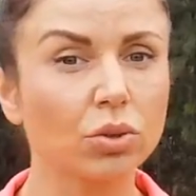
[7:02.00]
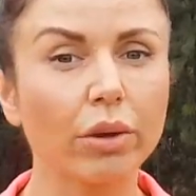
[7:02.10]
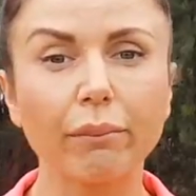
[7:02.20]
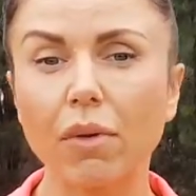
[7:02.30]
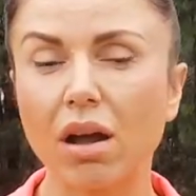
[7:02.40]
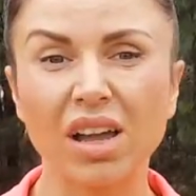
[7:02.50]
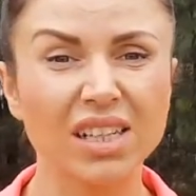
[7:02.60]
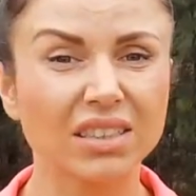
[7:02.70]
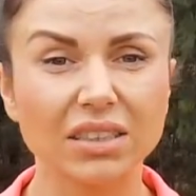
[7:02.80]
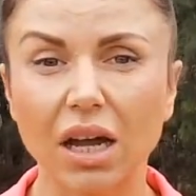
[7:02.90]
doing
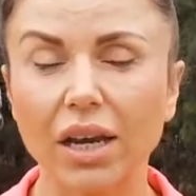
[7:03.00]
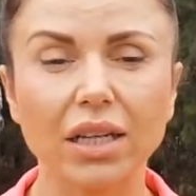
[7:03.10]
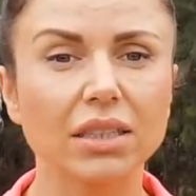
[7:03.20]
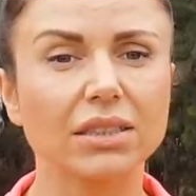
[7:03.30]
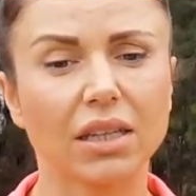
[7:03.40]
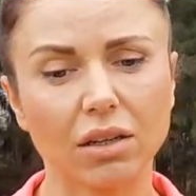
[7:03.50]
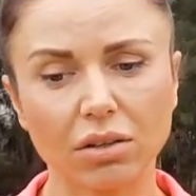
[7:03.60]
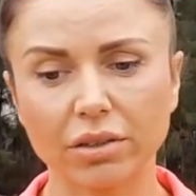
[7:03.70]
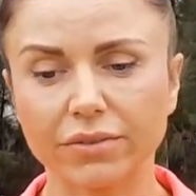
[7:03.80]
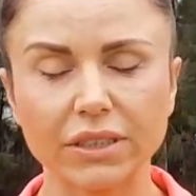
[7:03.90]
my studies and a
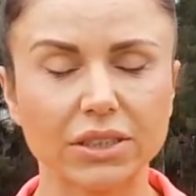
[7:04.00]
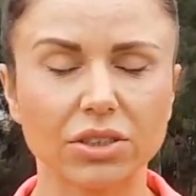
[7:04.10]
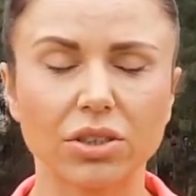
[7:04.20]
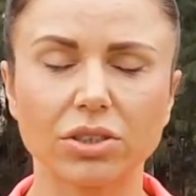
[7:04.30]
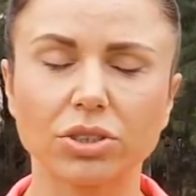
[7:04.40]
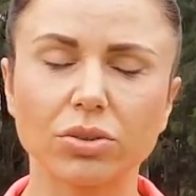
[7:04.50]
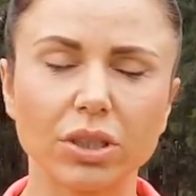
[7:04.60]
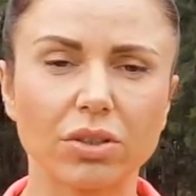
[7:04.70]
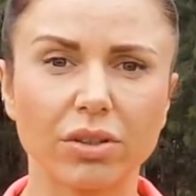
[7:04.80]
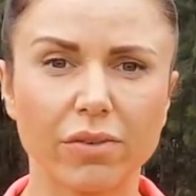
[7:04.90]
lot of research,
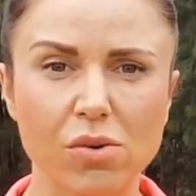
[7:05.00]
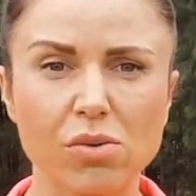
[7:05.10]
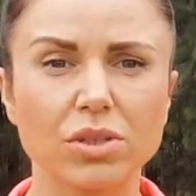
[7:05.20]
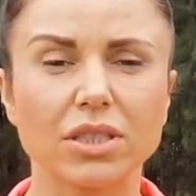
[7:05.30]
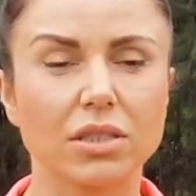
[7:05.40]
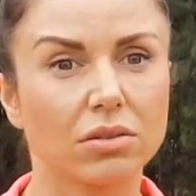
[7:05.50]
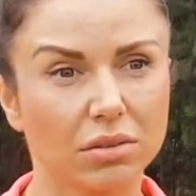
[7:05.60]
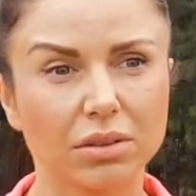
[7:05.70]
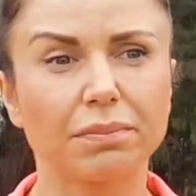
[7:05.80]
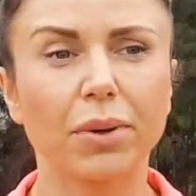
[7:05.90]
doing a lot of courses,
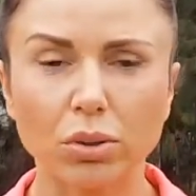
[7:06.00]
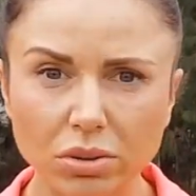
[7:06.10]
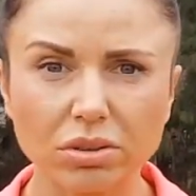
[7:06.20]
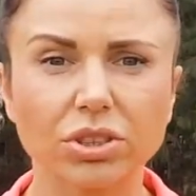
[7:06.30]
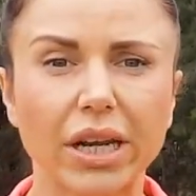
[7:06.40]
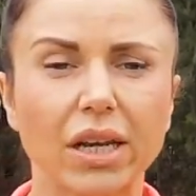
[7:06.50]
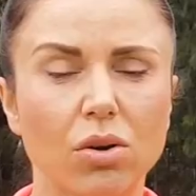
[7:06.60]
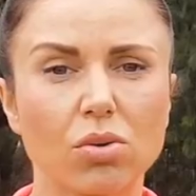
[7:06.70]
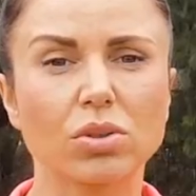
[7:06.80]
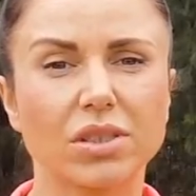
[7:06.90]
doing personal training
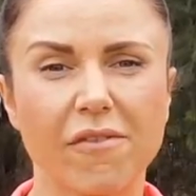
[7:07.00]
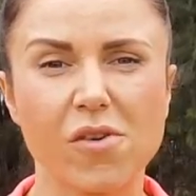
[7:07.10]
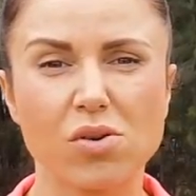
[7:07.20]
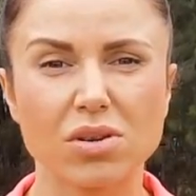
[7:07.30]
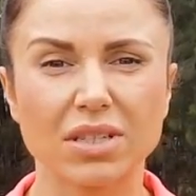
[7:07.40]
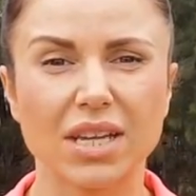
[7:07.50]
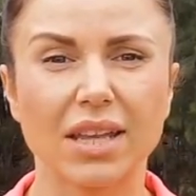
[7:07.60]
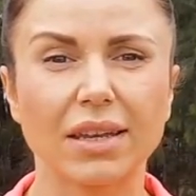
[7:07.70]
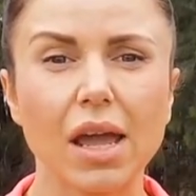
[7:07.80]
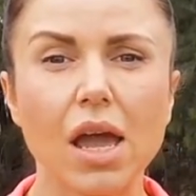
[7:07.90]
course of course,
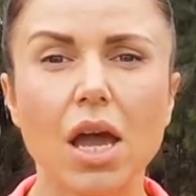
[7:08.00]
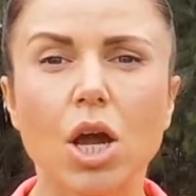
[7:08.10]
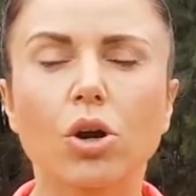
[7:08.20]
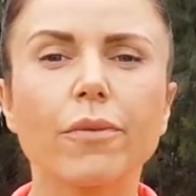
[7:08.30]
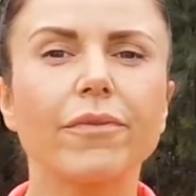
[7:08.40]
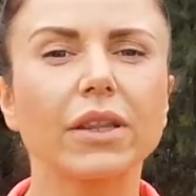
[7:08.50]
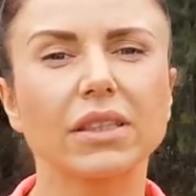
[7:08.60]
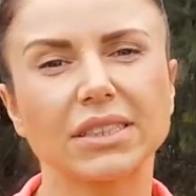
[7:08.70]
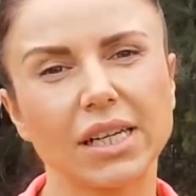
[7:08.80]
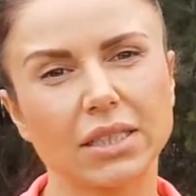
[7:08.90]
and group
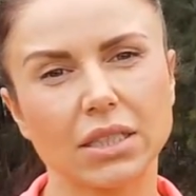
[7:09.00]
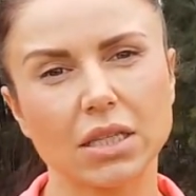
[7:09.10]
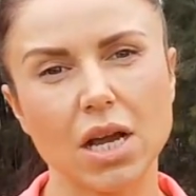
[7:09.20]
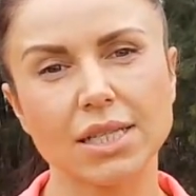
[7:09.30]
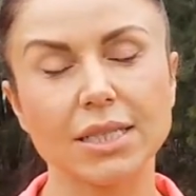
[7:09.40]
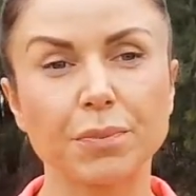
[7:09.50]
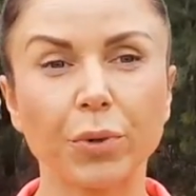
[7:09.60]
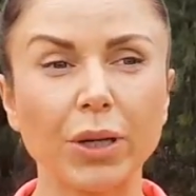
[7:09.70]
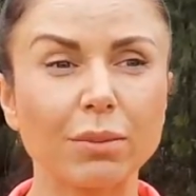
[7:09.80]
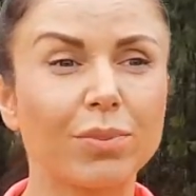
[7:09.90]
fitness exercises,
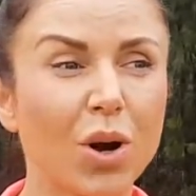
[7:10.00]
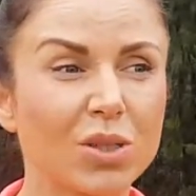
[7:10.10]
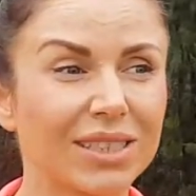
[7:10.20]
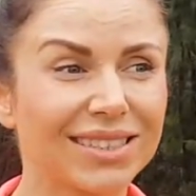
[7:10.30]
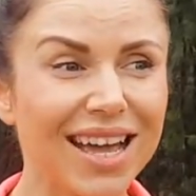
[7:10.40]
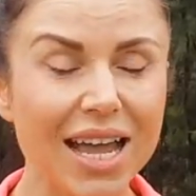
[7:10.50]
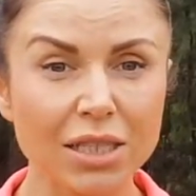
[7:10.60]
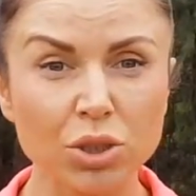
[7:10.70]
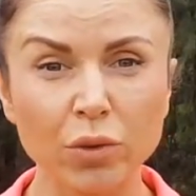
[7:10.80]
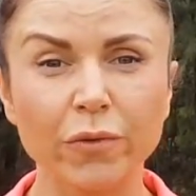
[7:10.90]
pre and
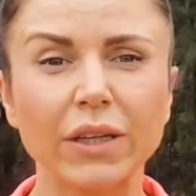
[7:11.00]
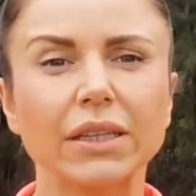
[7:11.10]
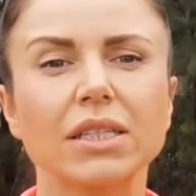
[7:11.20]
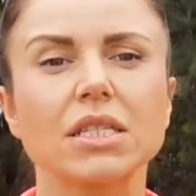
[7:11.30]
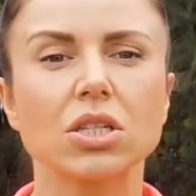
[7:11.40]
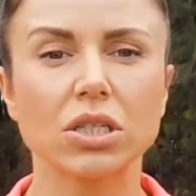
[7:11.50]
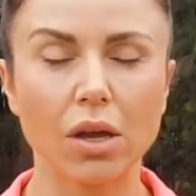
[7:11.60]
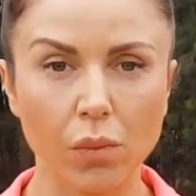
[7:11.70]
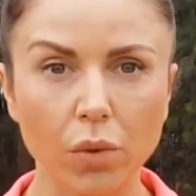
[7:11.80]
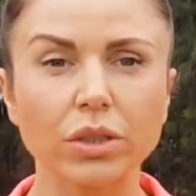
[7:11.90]
postnatal fitness, because
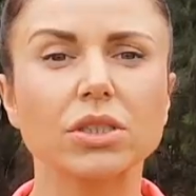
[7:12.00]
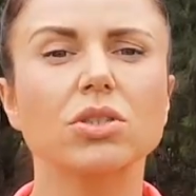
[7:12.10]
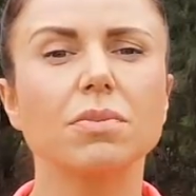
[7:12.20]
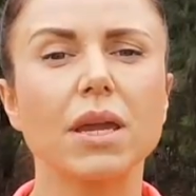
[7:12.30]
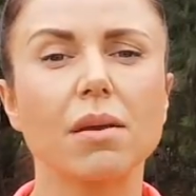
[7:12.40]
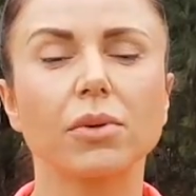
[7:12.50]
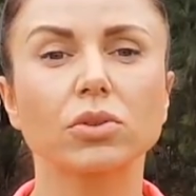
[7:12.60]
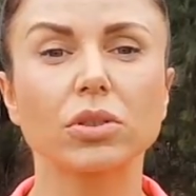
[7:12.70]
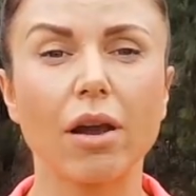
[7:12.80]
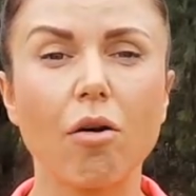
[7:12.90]
I wanted to be able
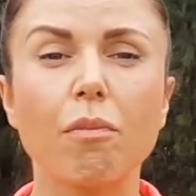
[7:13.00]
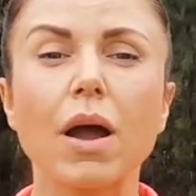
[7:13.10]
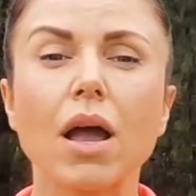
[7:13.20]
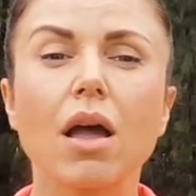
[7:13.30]
to help